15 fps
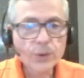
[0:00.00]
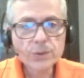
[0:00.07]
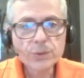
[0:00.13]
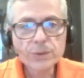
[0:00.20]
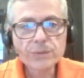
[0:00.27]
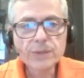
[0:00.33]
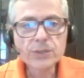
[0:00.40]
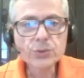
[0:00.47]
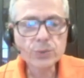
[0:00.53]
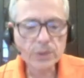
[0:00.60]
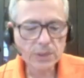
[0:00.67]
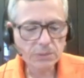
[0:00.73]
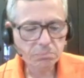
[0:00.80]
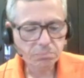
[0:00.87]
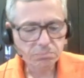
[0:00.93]
to
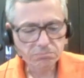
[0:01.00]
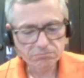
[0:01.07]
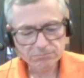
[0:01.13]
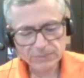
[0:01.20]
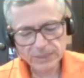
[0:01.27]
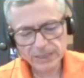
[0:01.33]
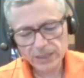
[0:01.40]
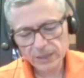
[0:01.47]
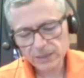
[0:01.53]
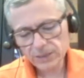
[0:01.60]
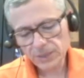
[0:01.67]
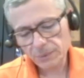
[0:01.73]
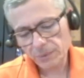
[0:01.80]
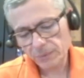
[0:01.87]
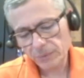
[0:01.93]
eventually getting
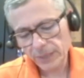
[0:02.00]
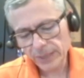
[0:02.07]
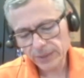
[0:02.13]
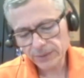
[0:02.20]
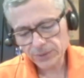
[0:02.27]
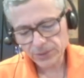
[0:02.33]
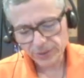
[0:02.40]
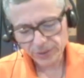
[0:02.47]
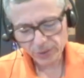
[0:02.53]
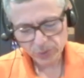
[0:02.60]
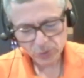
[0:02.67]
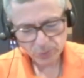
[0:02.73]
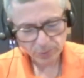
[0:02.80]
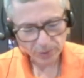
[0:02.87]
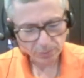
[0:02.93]
some of my scenarios
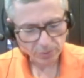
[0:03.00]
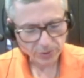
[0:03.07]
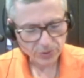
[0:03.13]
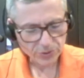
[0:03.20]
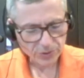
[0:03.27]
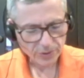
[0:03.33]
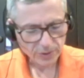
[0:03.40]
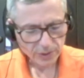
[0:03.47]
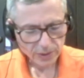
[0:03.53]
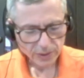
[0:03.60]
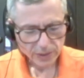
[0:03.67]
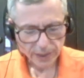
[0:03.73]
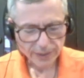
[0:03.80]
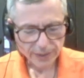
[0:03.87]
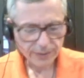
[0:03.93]
published,
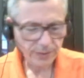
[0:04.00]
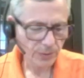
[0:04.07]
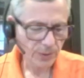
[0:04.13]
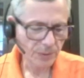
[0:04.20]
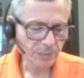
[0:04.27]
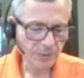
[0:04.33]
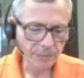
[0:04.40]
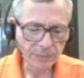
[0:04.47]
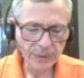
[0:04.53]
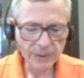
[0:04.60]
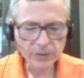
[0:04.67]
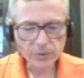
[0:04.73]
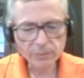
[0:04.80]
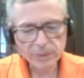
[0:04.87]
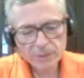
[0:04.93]
either through MPP
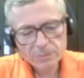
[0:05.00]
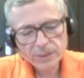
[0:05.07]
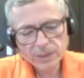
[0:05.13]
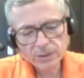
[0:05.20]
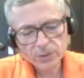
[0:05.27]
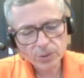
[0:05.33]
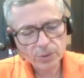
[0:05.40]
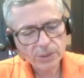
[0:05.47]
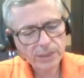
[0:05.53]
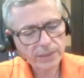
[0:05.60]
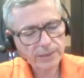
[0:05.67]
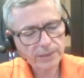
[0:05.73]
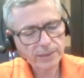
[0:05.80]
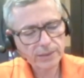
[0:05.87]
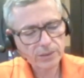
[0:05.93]
or maybe I'll go at
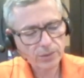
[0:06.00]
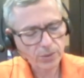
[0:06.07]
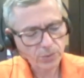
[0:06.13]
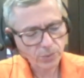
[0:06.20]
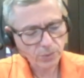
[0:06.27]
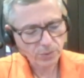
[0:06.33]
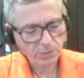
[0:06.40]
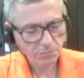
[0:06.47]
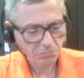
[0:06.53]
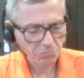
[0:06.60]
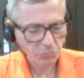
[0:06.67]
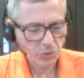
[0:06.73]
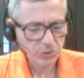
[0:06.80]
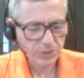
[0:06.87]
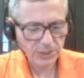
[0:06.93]
it alone.
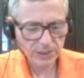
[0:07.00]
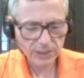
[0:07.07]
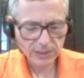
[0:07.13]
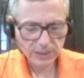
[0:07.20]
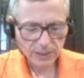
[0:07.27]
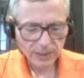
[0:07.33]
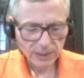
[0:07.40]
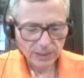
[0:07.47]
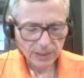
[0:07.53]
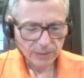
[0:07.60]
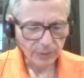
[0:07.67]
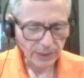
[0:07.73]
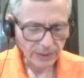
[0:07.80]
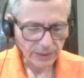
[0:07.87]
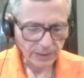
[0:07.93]
We'll see.
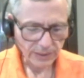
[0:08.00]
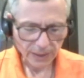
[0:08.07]
But